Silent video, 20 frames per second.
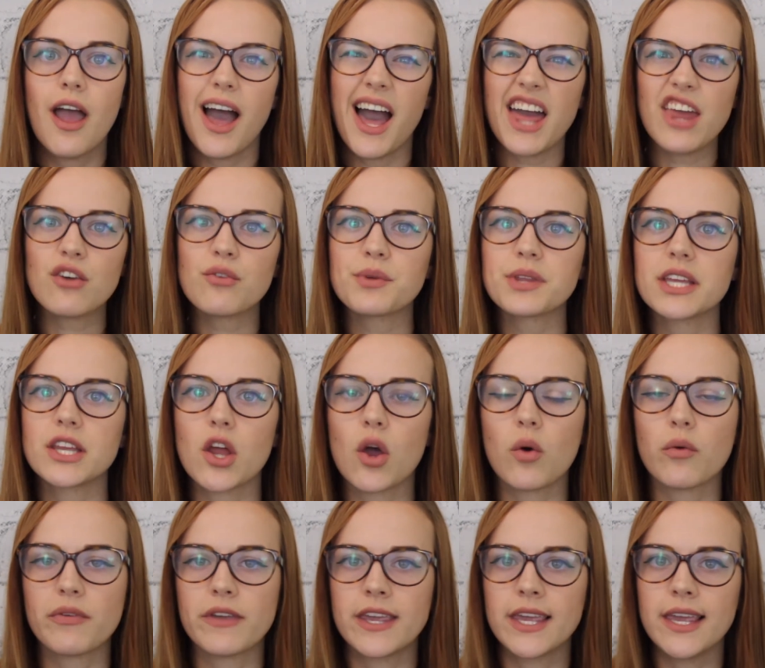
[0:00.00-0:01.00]
I don't really
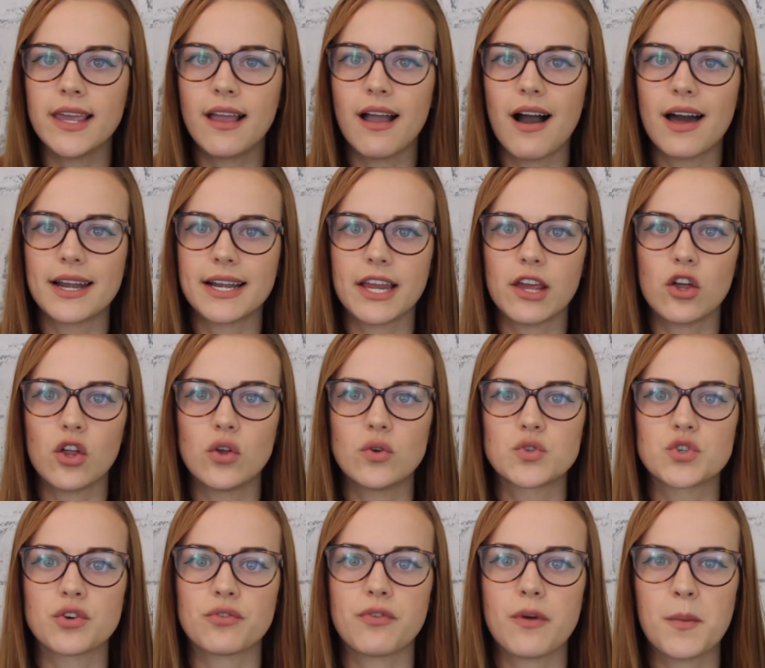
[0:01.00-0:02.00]
know if he got any
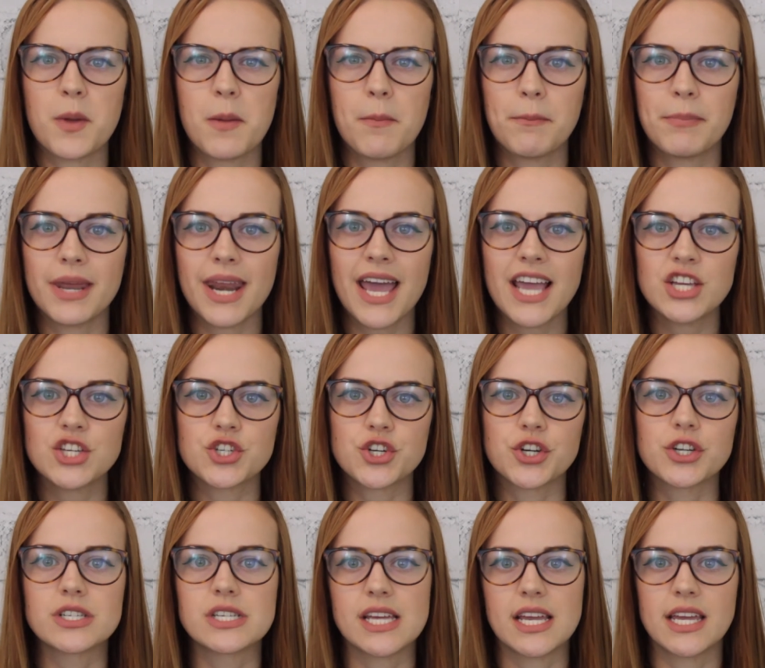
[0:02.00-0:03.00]
closure from it, but I
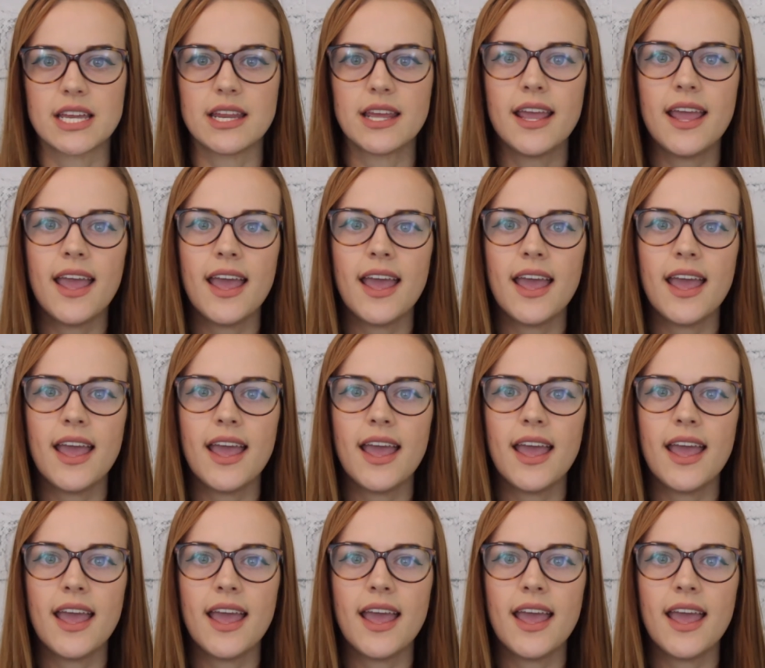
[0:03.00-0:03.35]
sure did.